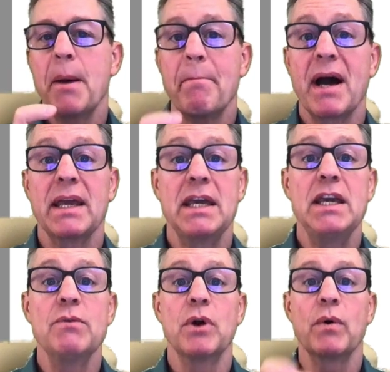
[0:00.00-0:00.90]
my
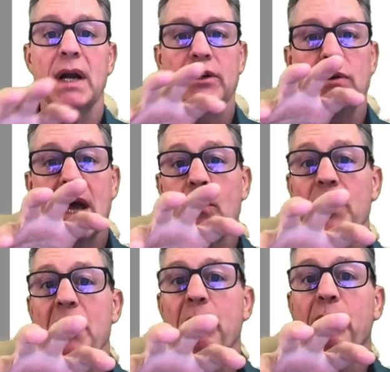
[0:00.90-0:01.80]
hero, and I do that
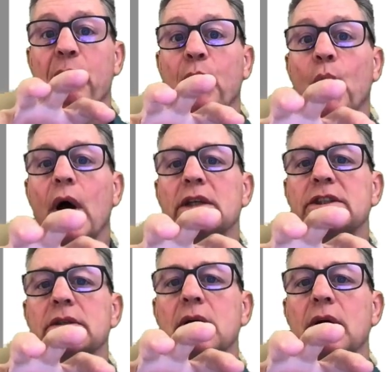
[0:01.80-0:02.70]
with a
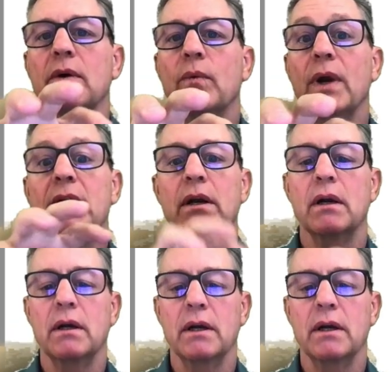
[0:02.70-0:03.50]
brush right here.